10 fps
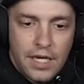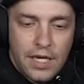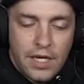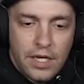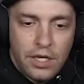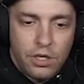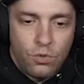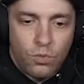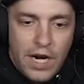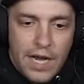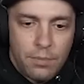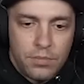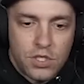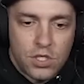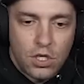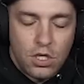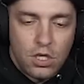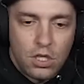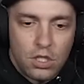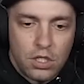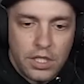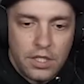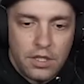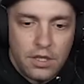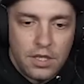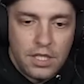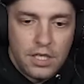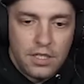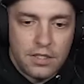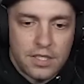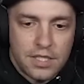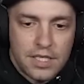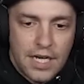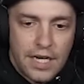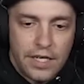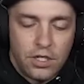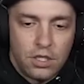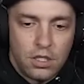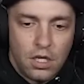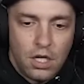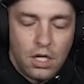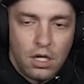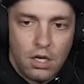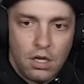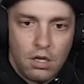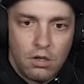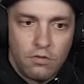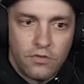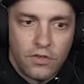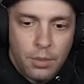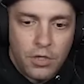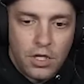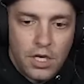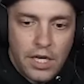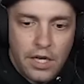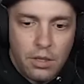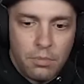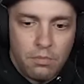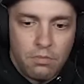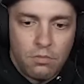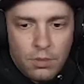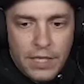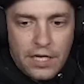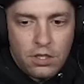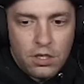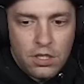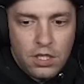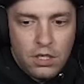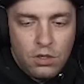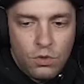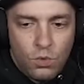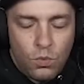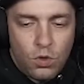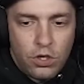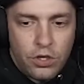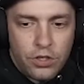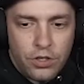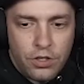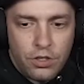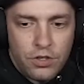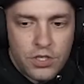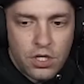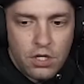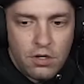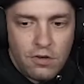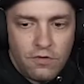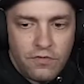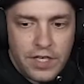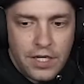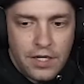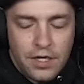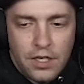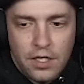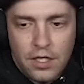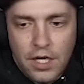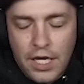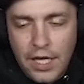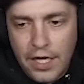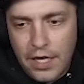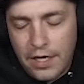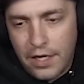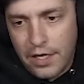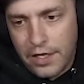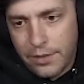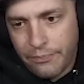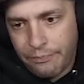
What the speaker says: a rap song in the style of Eminem about the wonders of getting a